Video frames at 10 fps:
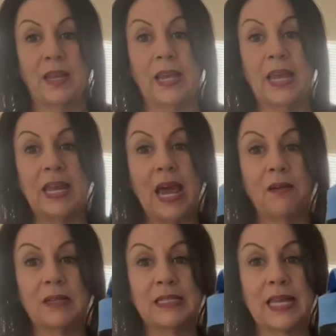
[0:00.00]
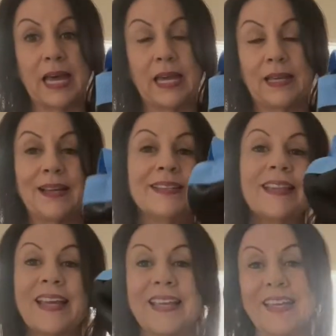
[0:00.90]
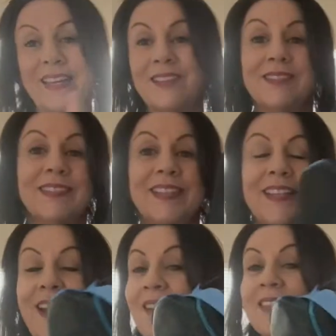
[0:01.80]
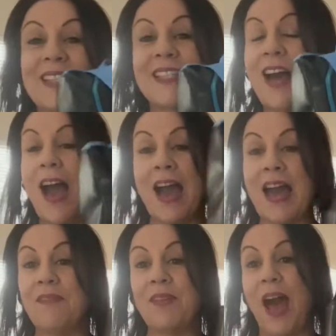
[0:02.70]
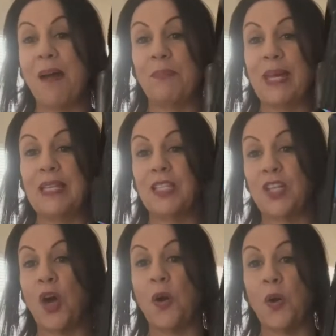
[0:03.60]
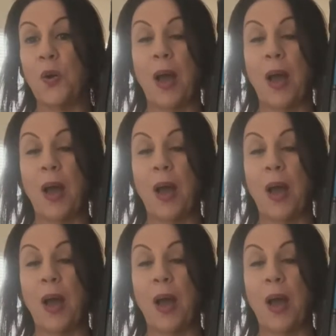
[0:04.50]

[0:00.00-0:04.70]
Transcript: And I was like, thank you. So I have not been so